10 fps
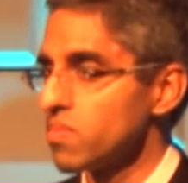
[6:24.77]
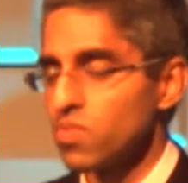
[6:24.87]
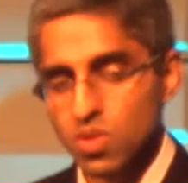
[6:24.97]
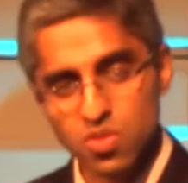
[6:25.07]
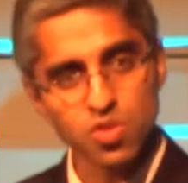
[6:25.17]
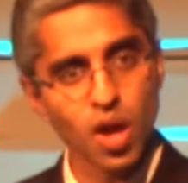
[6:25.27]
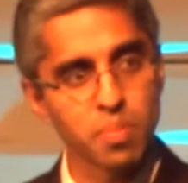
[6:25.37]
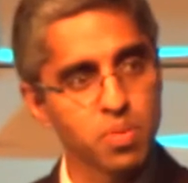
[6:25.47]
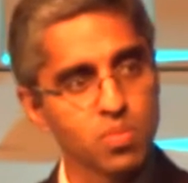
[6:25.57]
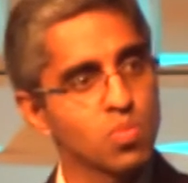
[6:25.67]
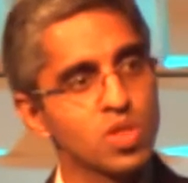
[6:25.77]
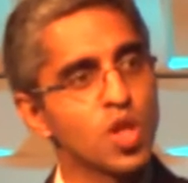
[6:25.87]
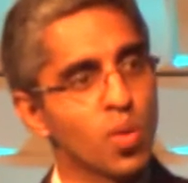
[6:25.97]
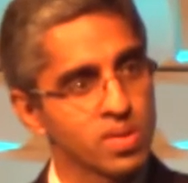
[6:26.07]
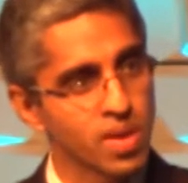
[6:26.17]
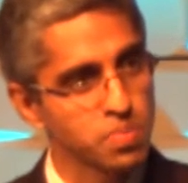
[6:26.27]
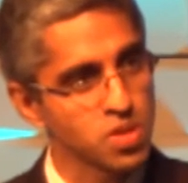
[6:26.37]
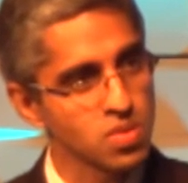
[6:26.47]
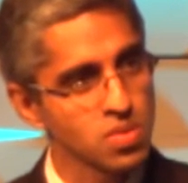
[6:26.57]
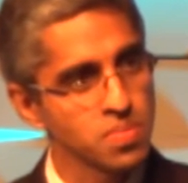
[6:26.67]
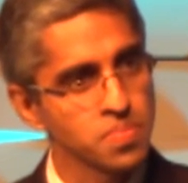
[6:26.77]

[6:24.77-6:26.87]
full stop, with no exceptions.